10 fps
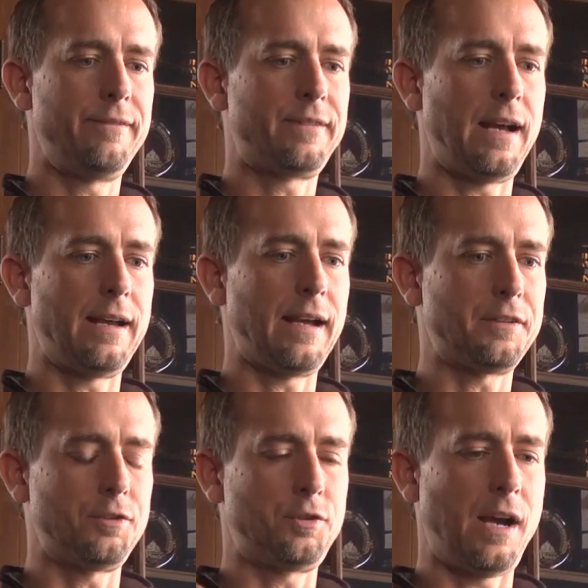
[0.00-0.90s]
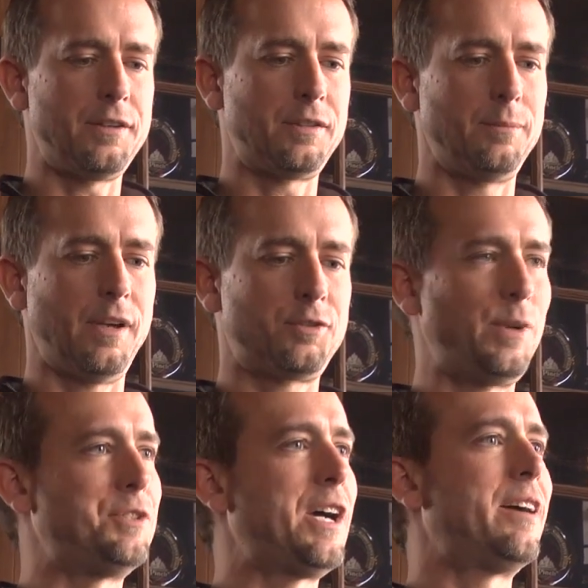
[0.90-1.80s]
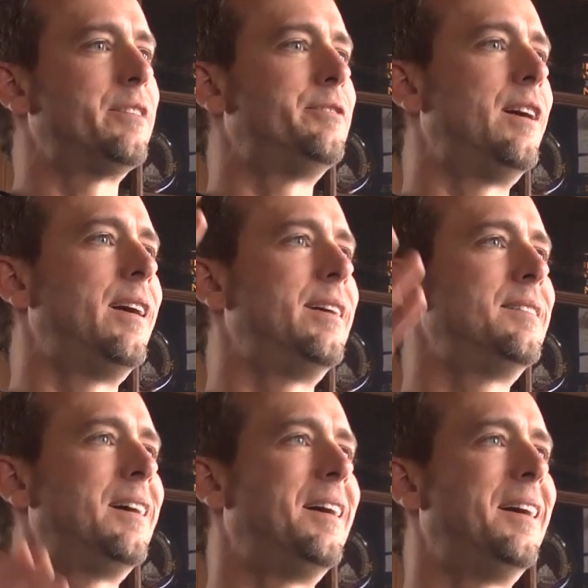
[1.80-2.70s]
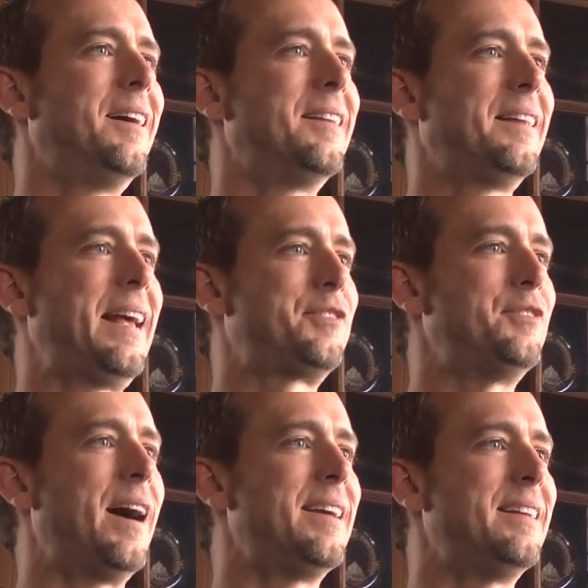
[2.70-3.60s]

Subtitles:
got to try some Sweet Child Divine last night,